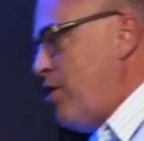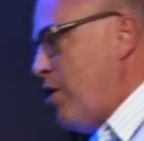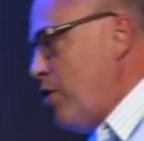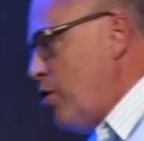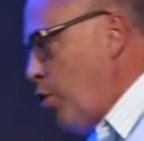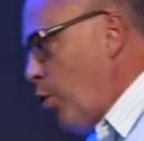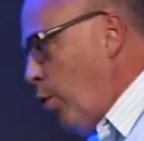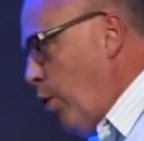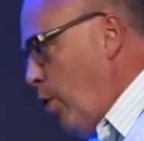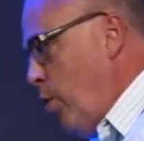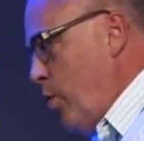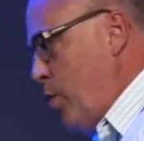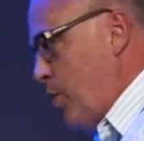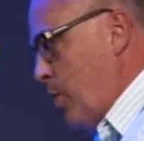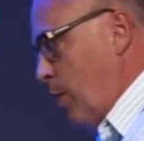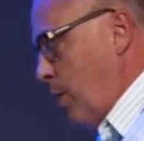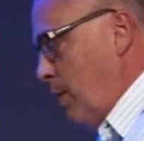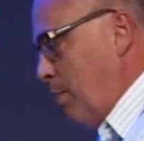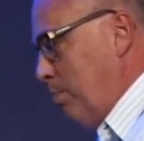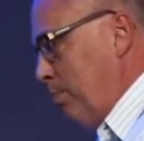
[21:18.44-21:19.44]
to
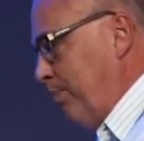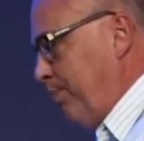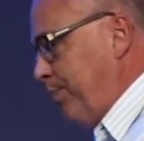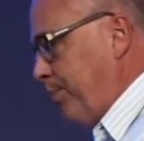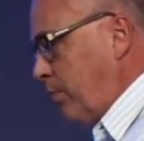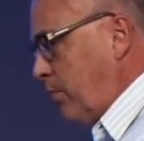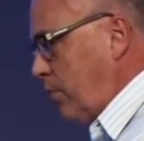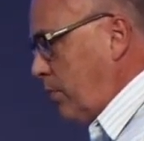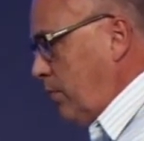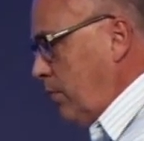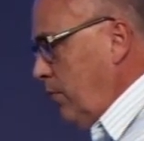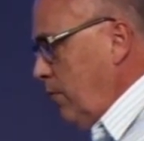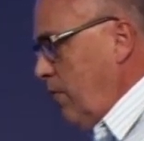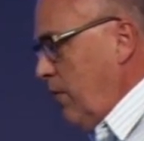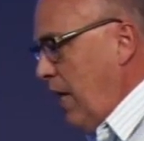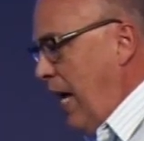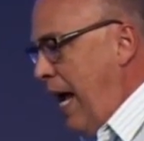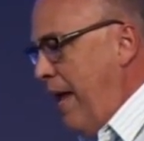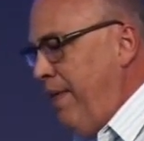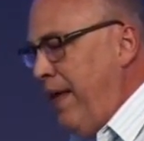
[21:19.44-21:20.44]
Jerusalem
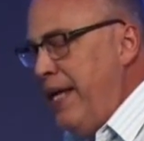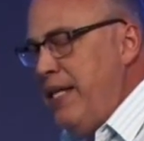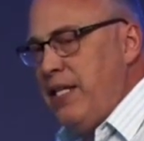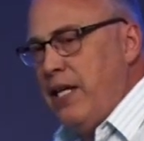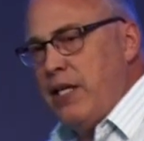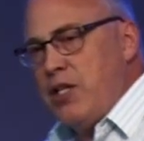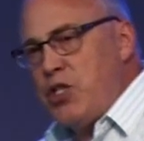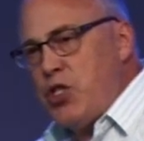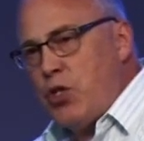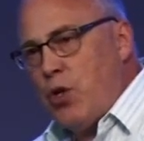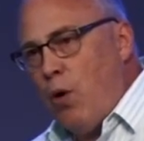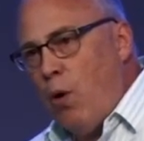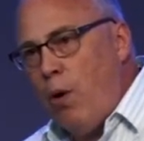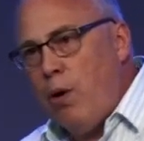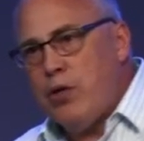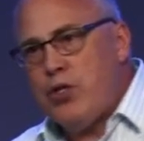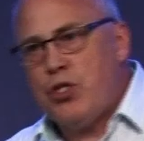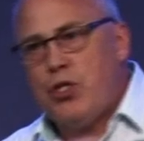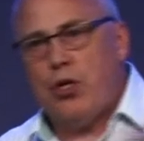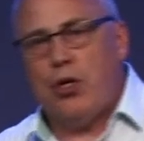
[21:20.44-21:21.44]
and they did a
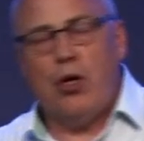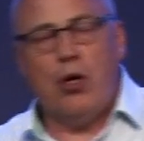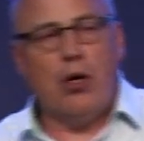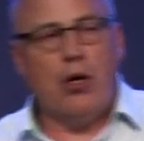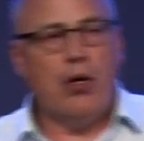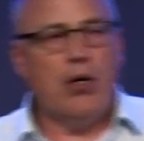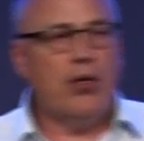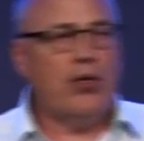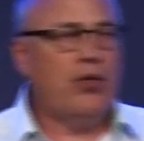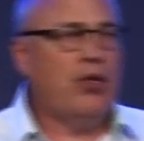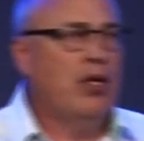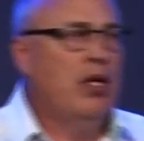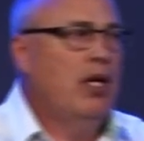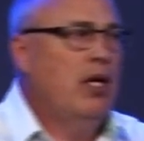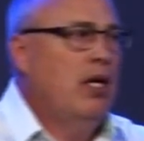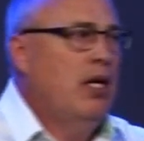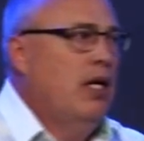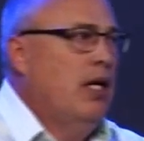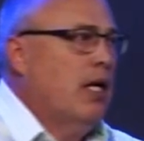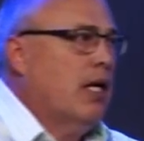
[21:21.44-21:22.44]
scorched earth
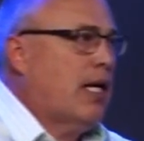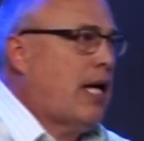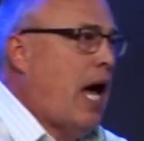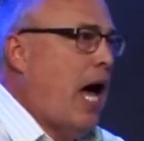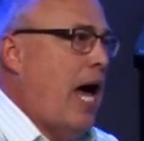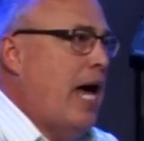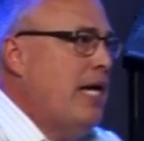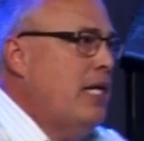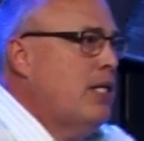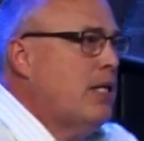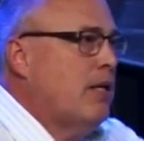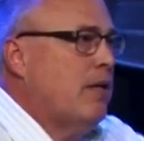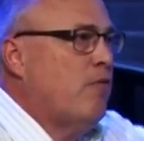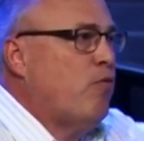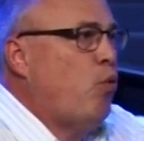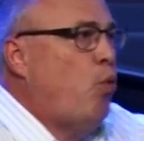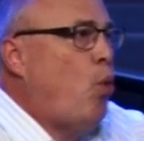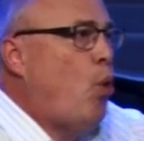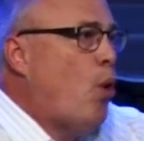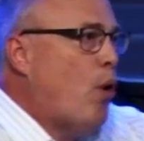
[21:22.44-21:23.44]
kind of
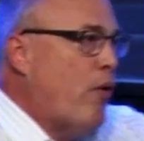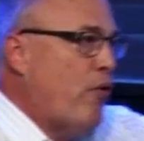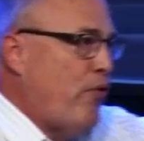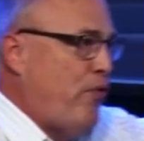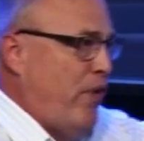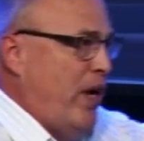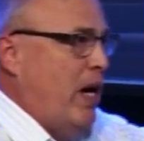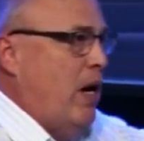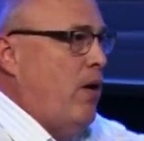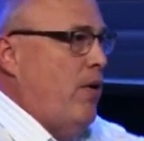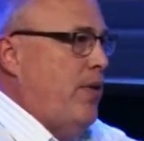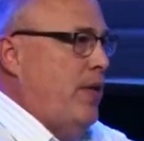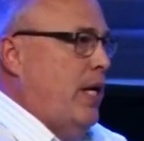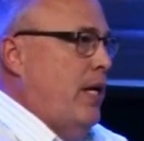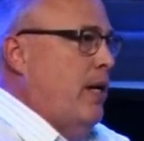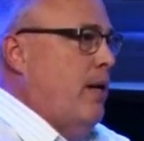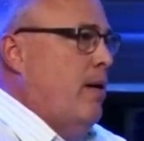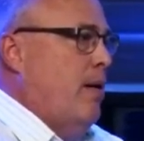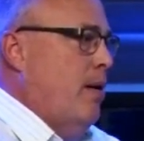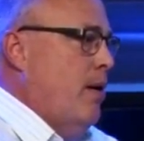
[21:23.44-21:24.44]
warfare
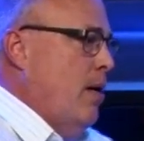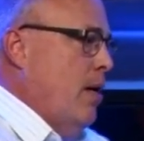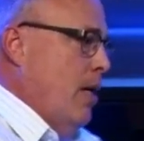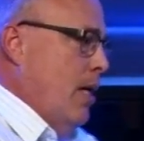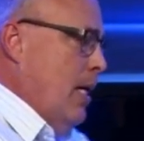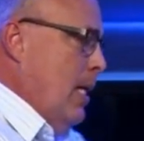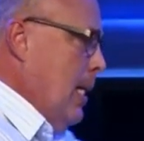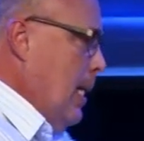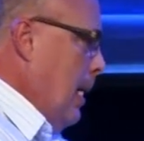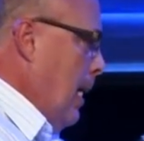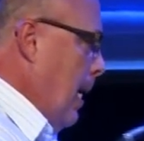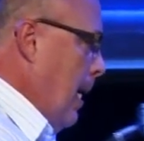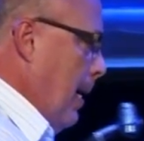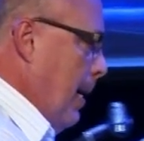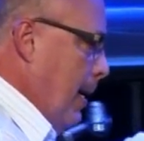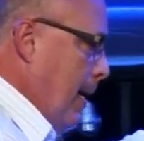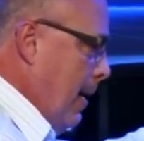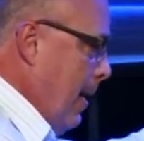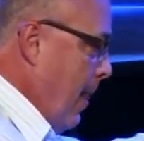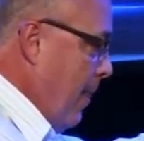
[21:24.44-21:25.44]
there.
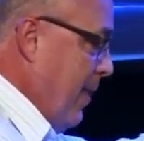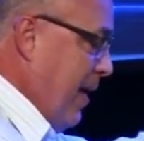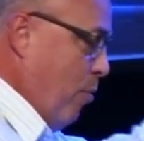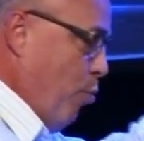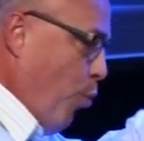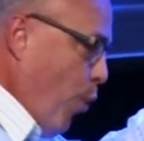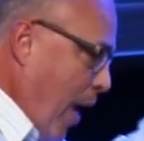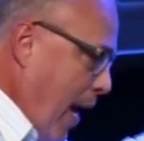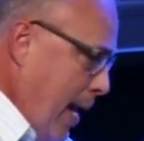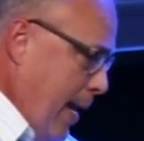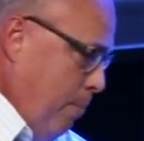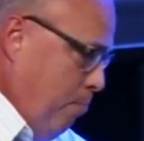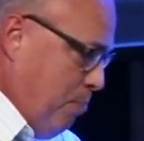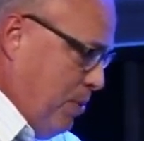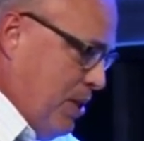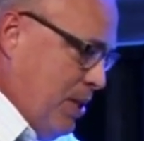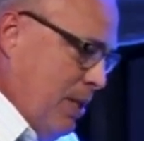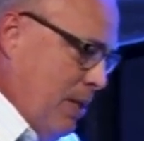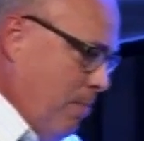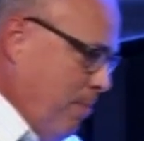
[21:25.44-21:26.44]
Uh, they
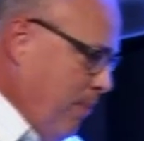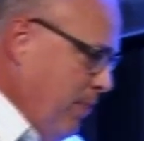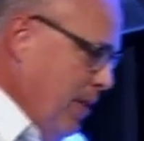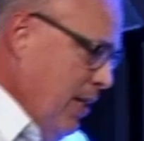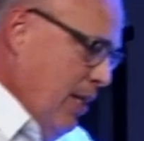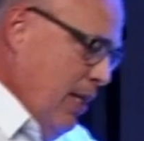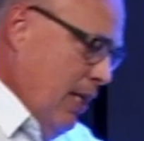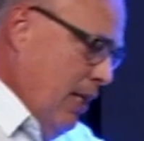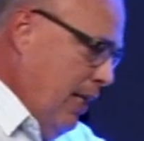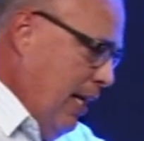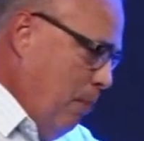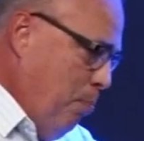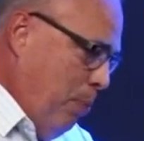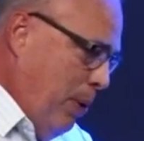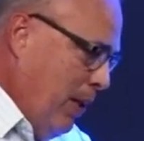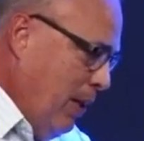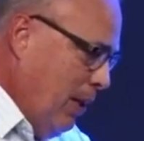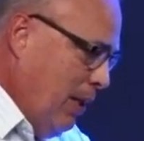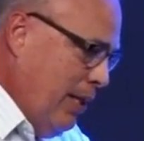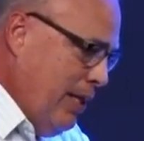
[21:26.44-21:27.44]
raped, they
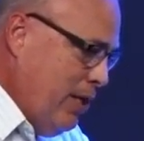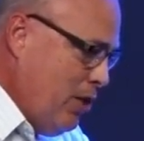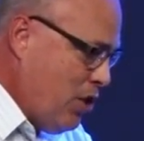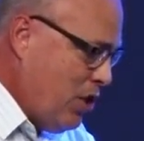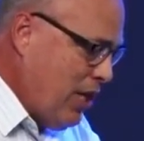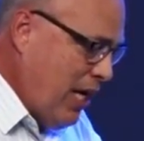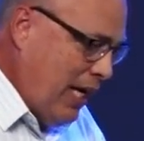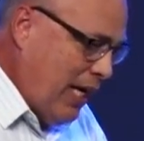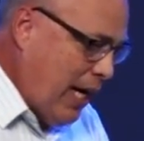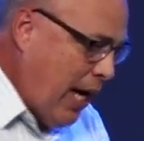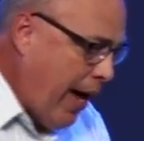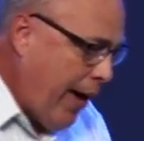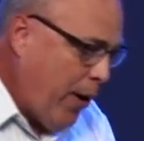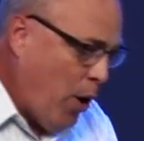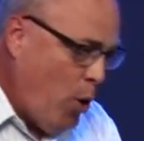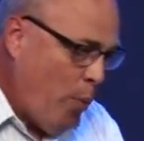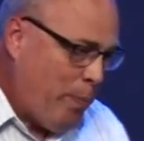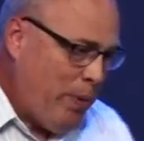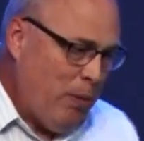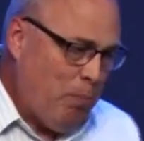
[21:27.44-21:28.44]
pillaged, they cut
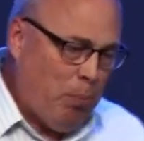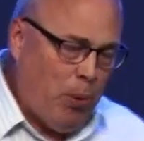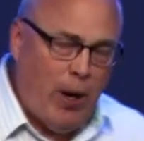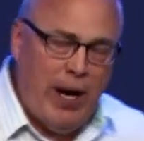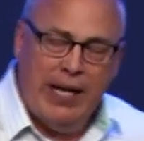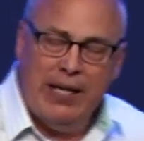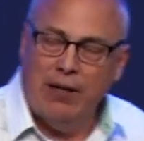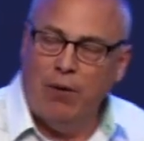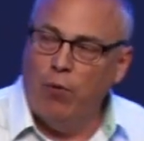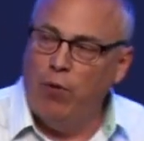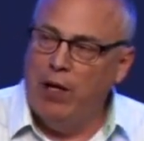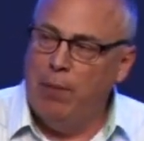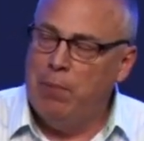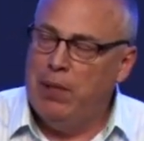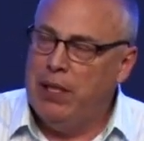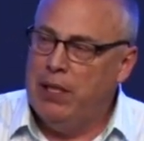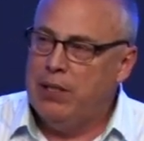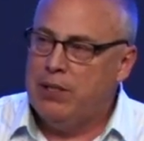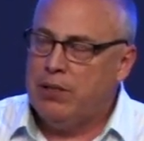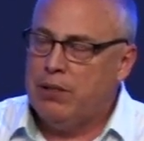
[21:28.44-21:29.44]
open pregnant
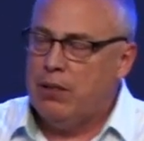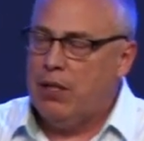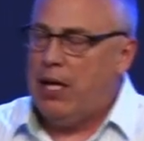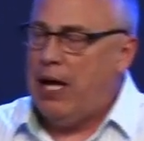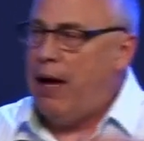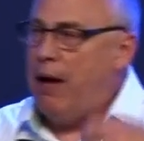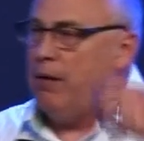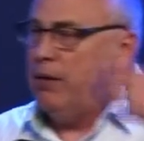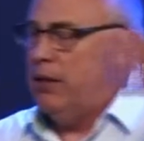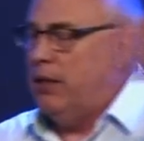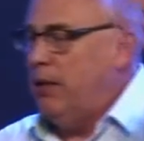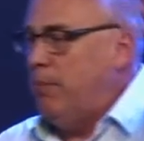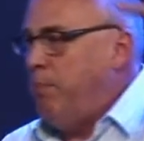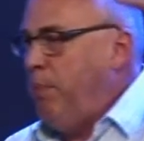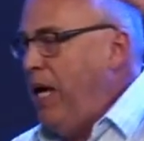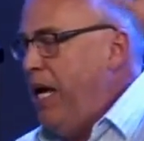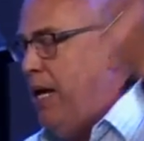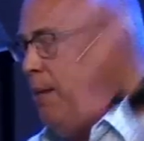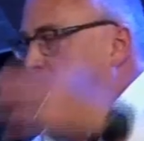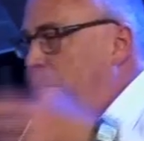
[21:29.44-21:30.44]
women and took out the
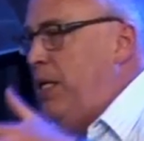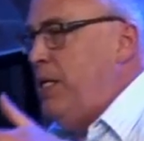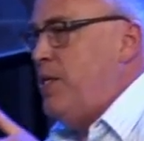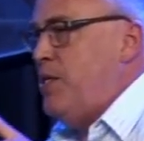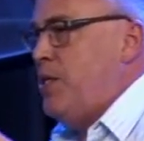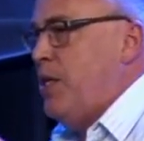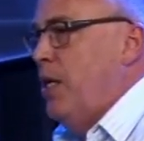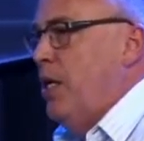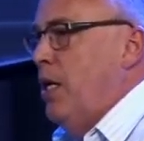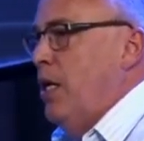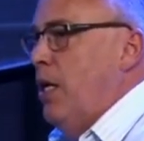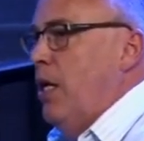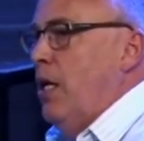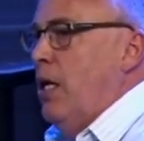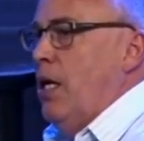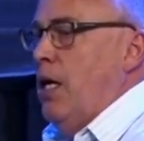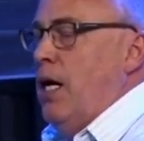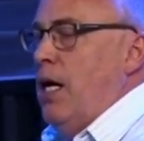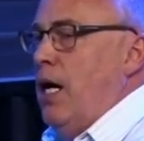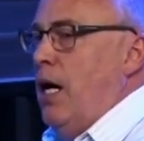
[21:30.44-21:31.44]
babies.
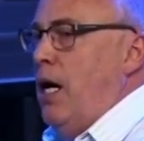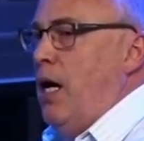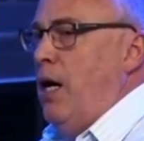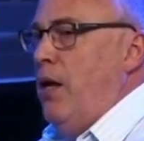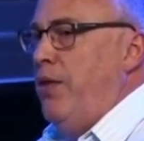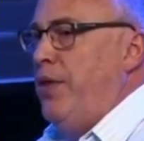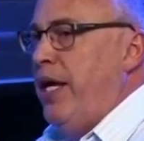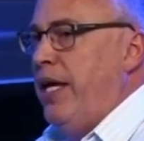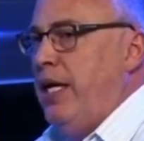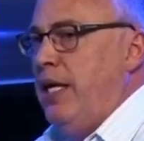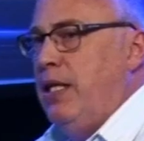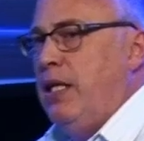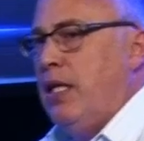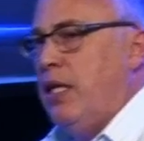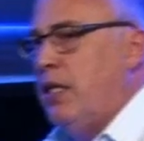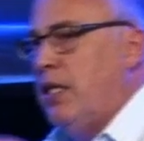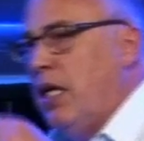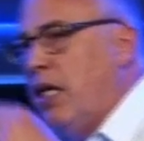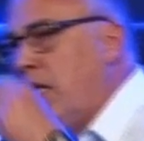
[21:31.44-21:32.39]
Uh, they, the, the,